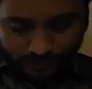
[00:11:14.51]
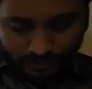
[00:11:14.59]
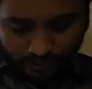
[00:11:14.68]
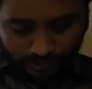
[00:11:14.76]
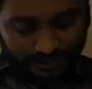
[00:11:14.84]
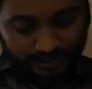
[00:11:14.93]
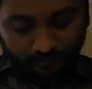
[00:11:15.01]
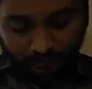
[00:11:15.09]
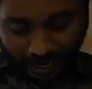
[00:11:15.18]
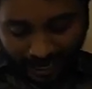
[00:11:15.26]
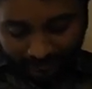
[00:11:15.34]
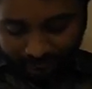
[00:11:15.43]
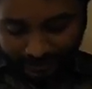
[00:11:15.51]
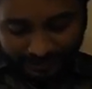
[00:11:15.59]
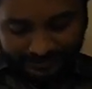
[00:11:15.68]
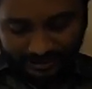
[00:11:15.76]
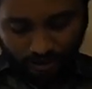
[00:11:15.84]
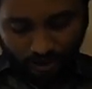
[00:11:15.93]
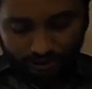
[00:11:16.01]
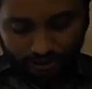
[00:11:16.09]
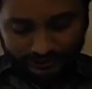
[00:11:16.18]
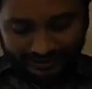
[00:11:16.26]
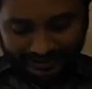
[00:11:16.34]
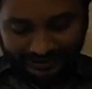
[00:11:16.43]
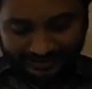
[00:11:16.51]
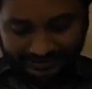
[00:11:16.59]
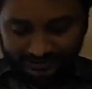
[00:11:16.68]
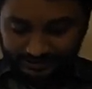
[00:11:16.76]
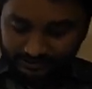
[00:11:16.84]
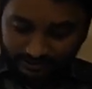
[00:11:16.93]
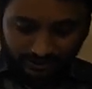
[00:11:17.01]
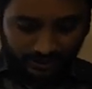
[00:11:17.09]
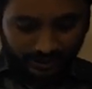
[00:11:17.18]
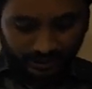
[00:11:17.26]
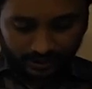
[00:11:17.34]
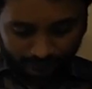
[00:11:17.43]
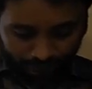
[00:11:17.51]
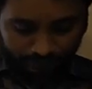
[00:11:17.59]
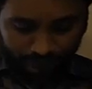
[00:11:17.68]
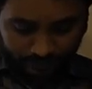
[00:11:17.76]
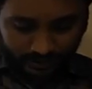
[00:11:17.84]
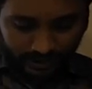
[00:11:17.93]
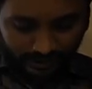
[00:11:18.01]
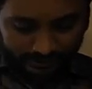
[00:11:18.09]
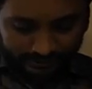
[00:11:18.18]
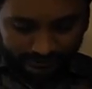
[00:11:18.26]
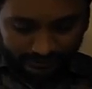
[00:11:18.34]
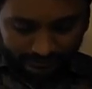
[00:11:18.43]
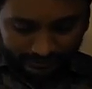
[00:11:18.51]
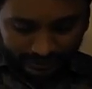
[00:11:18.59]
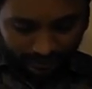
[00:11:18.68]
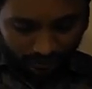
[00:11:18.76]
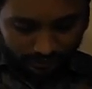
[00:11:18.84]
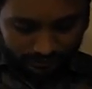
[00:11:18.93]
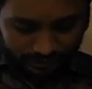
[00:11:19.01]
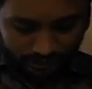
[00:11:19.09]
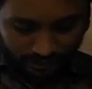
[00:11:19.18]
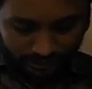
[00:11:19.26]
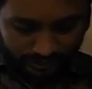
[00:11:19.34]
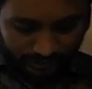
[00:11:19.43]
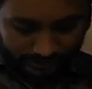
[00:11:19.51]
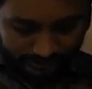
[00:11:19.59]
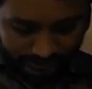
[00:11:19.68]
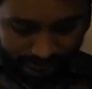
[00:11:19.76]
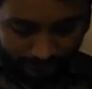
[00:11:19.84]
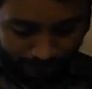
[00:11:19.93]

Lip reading: so that my friends can also see this class. They can also enjoy the class.